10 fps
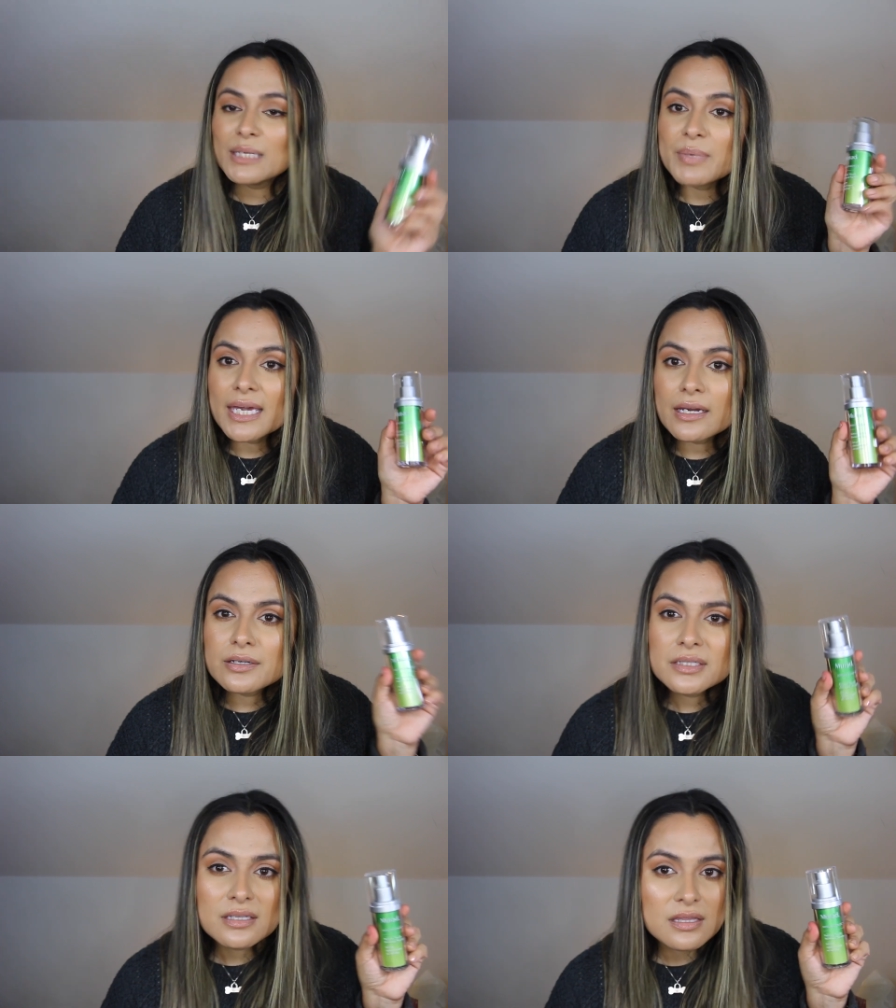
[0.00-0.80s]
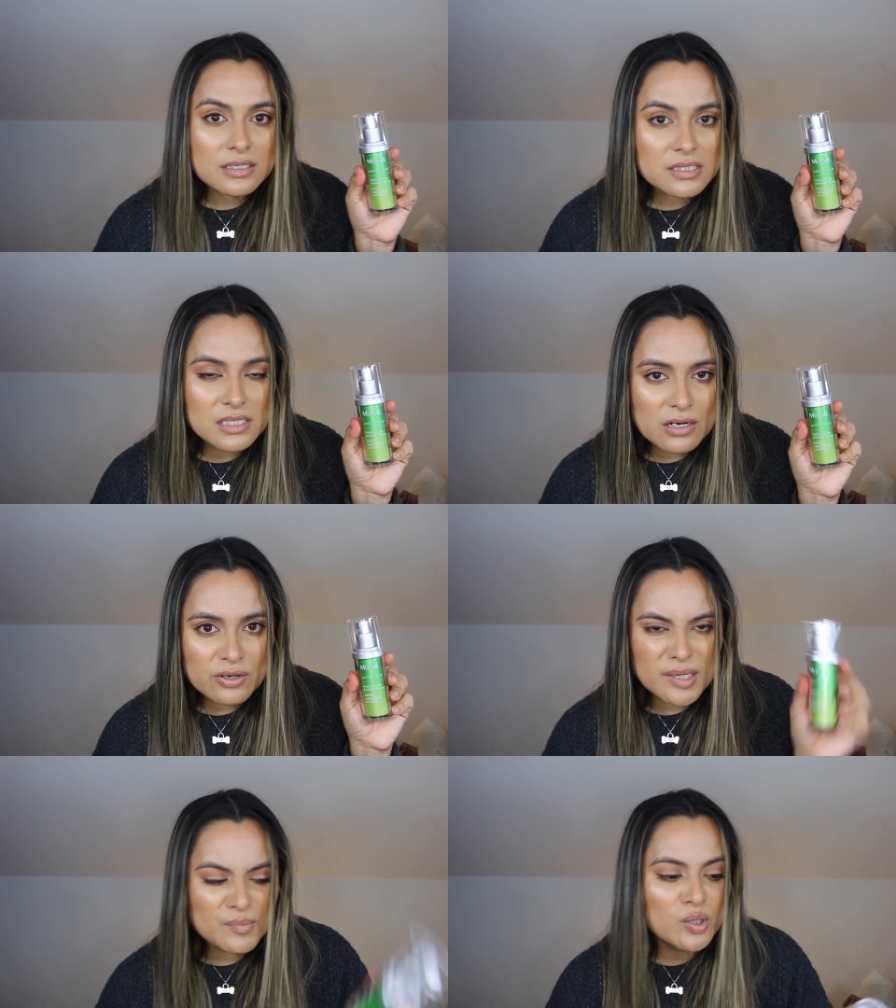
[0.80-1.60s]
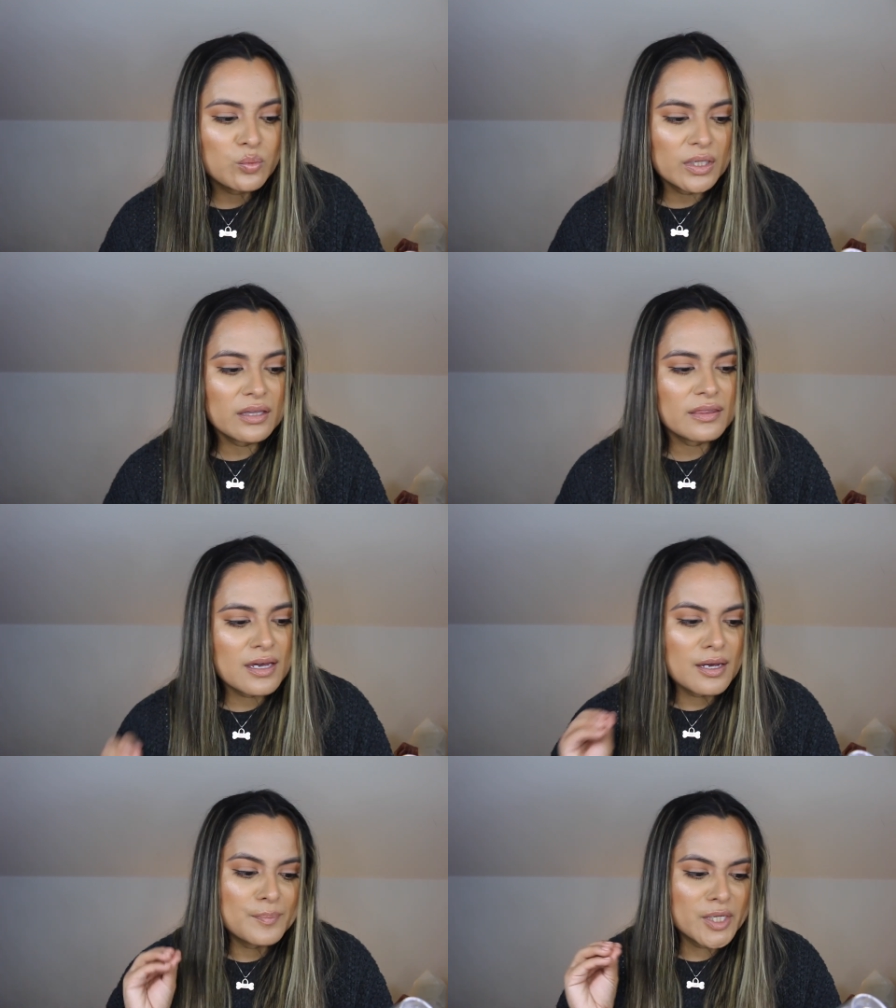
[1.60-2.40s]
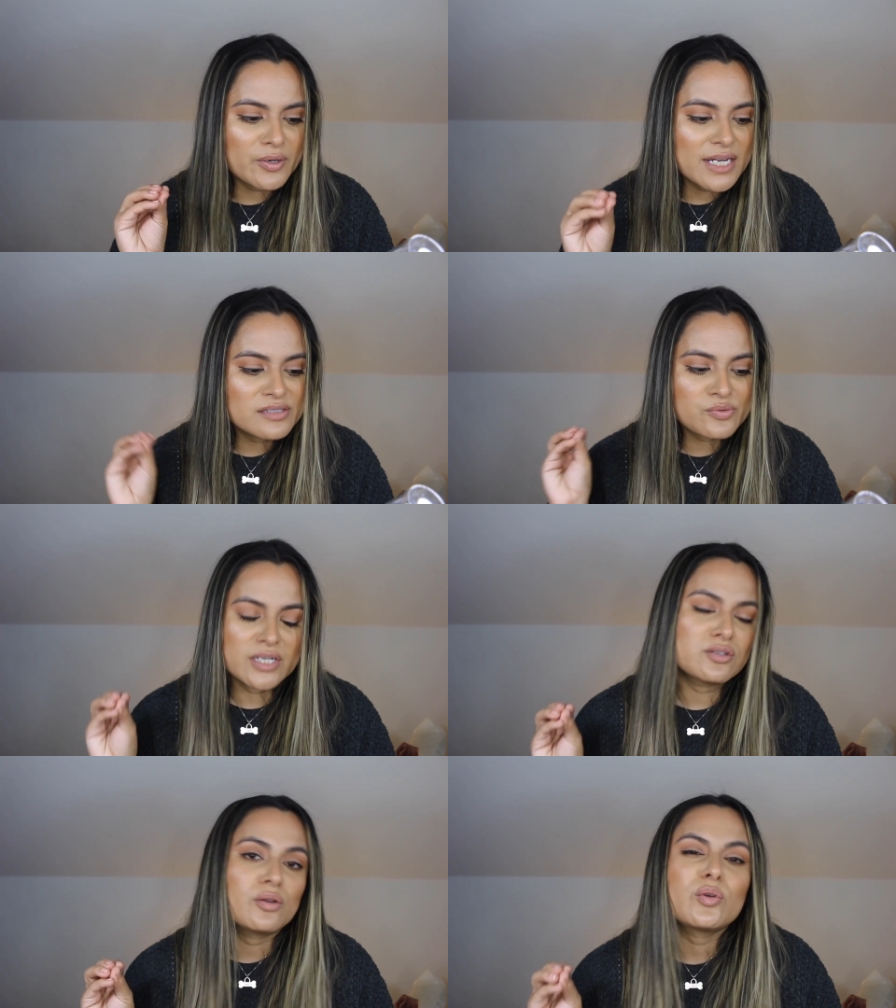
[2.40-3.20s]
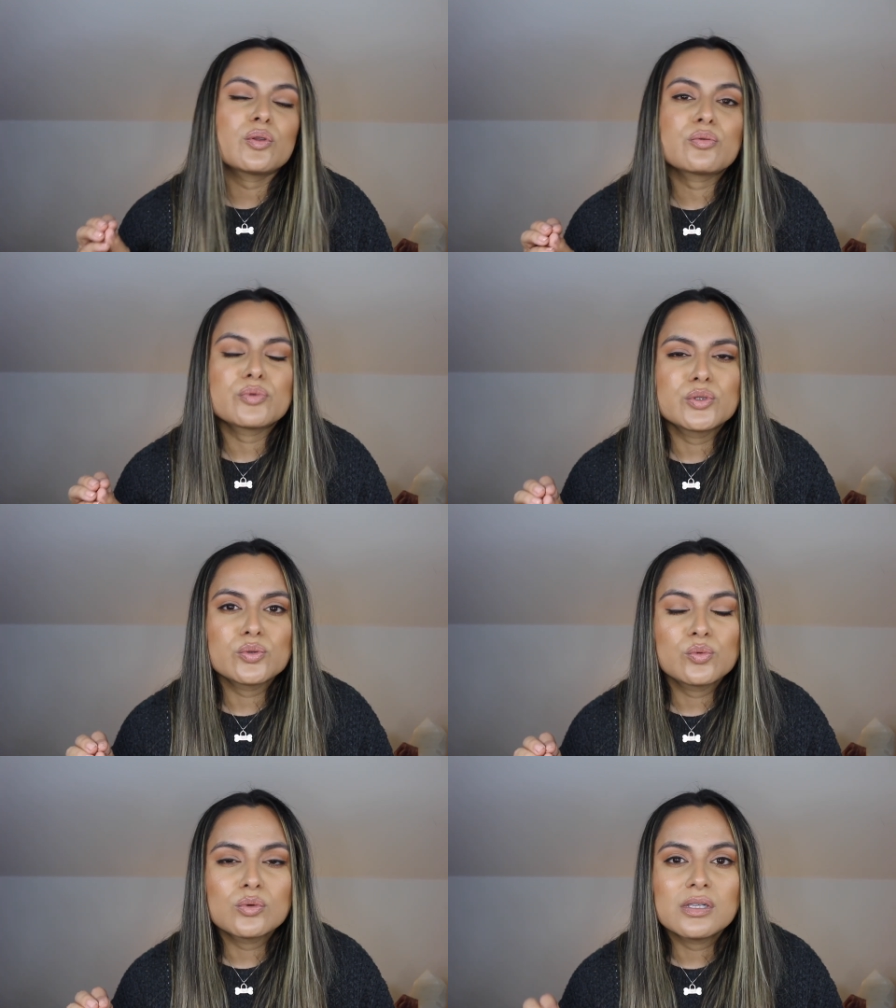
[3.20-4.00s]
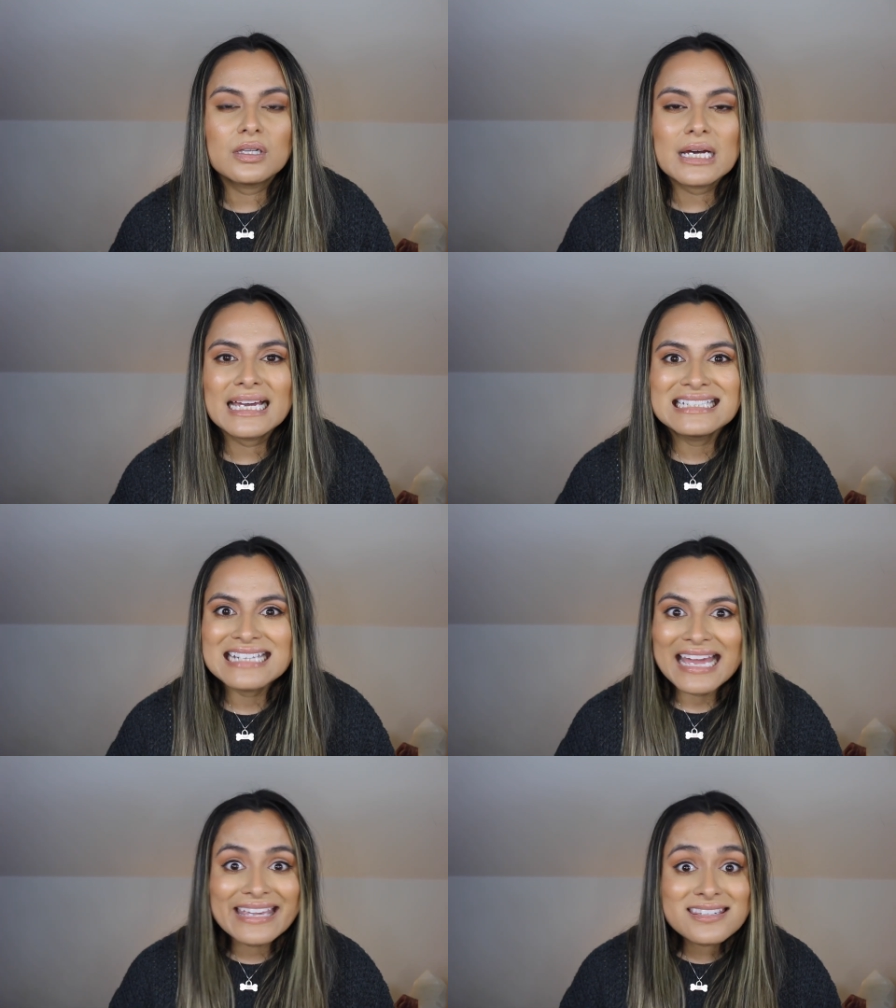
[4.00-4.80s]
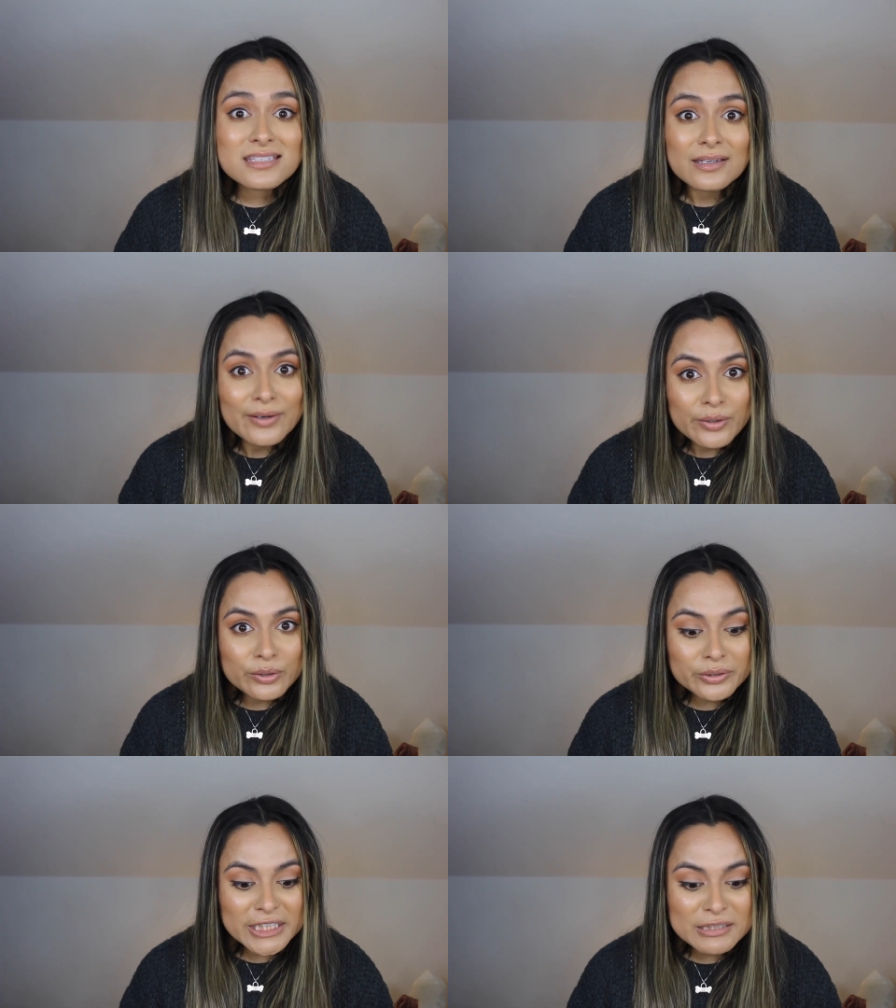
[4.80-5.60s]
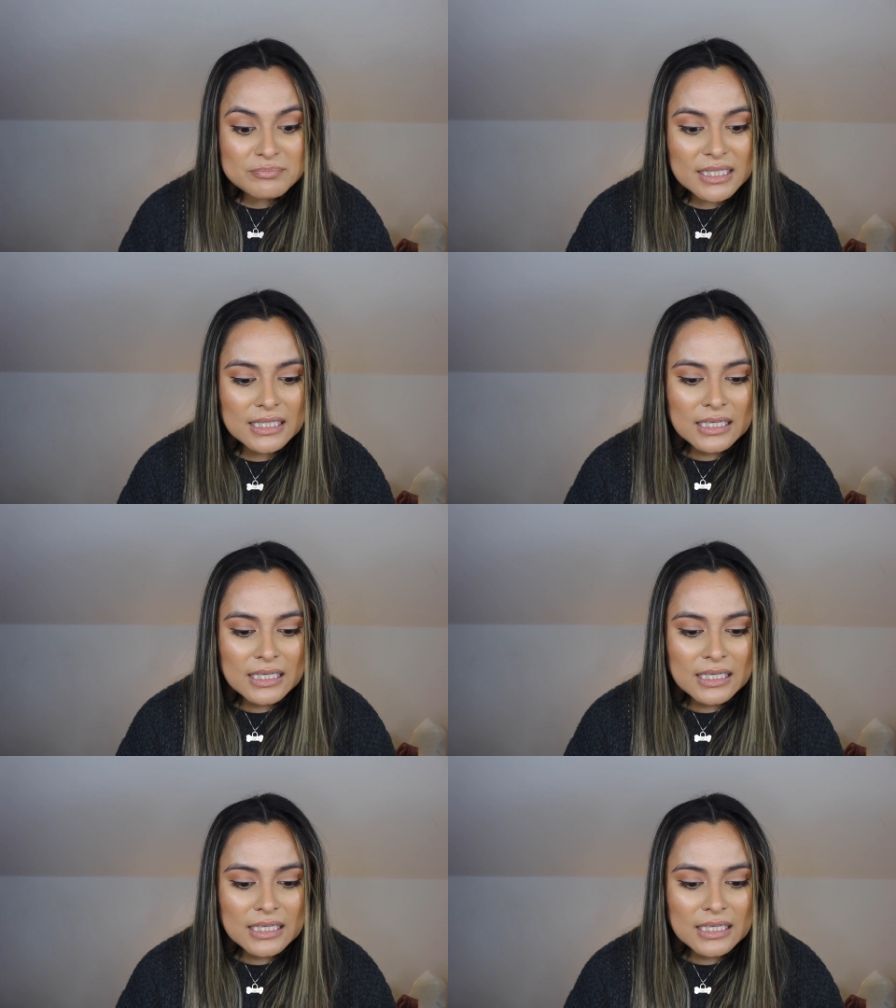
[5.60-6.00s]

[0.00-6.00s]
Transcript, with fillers: I paired this serum with uh, Retinol Youth Renewal uh, Night cream.